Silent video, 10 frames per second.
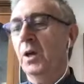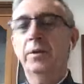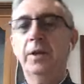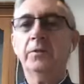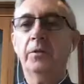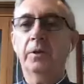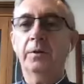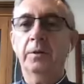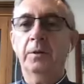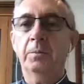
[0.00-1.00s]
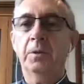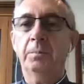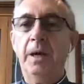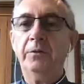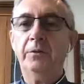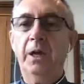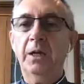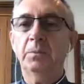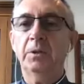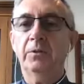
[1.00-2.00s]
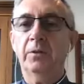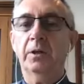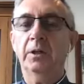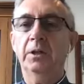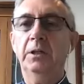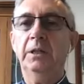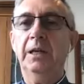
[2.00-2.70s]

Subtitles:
That's the BAS statement is the key